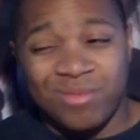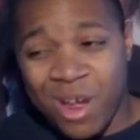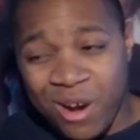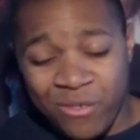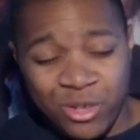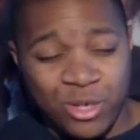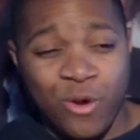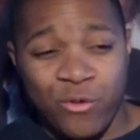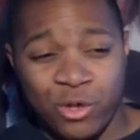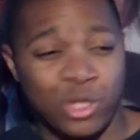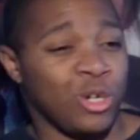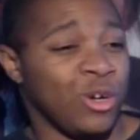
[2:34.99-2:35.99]
None of us know
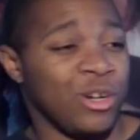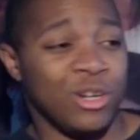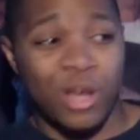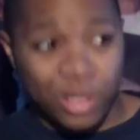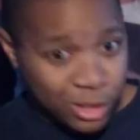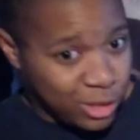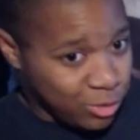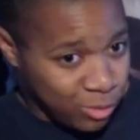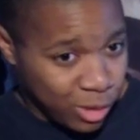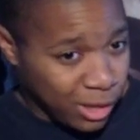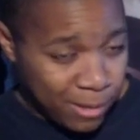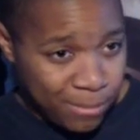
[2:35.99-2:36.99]
for sure. Nothing's
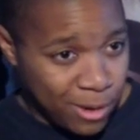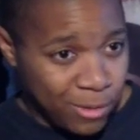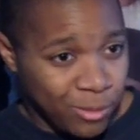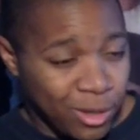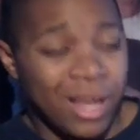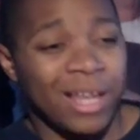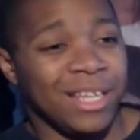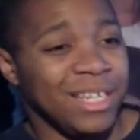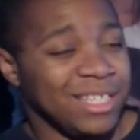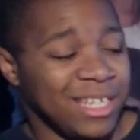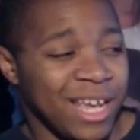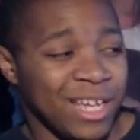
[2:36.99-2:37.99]
really been
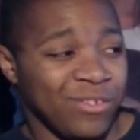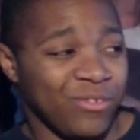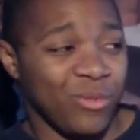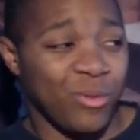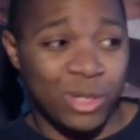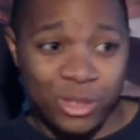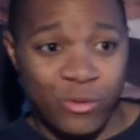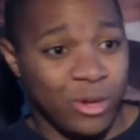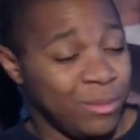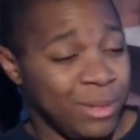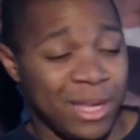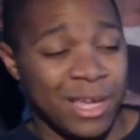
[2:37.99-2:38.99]
released as for what's
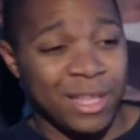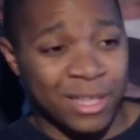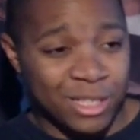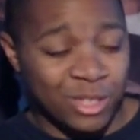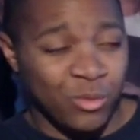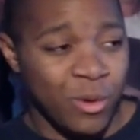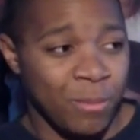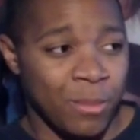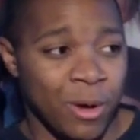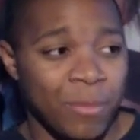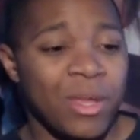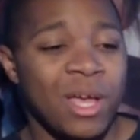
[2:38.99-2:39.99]
going to be in this one,
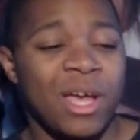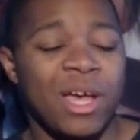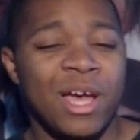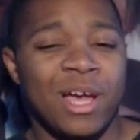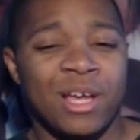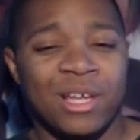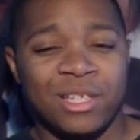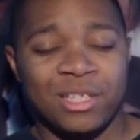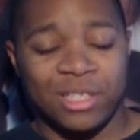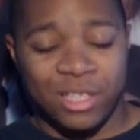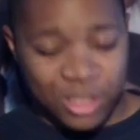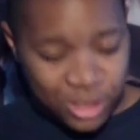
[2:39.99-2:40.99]
but
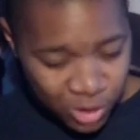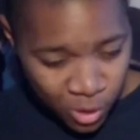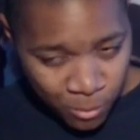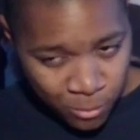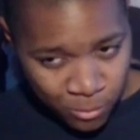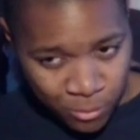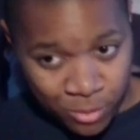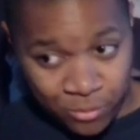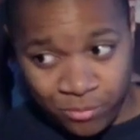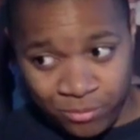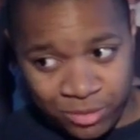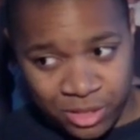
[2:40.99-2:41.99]
let's just hope
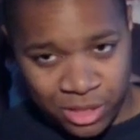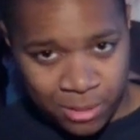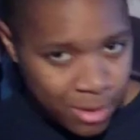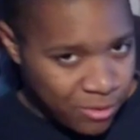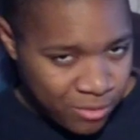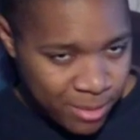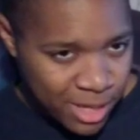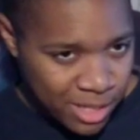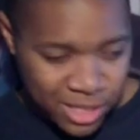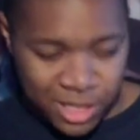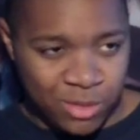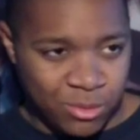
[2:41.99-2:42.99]
when some
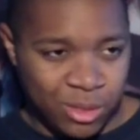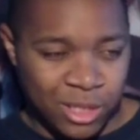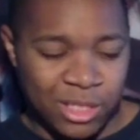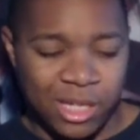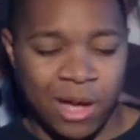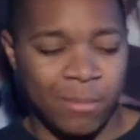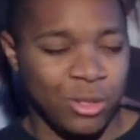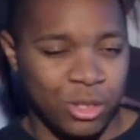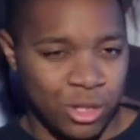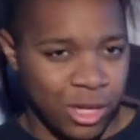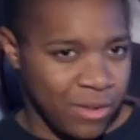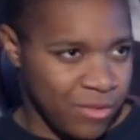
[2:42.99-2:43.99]
information is released, I'll be
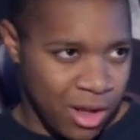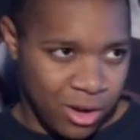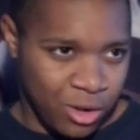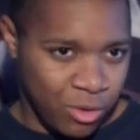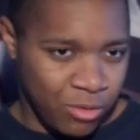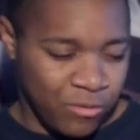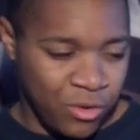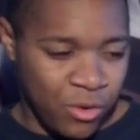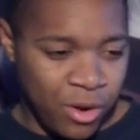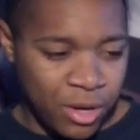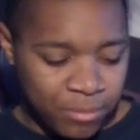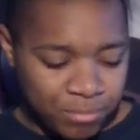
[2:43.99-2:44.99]
sure to give out a good
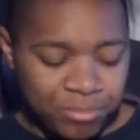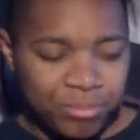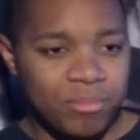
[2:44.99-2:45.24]
review on it.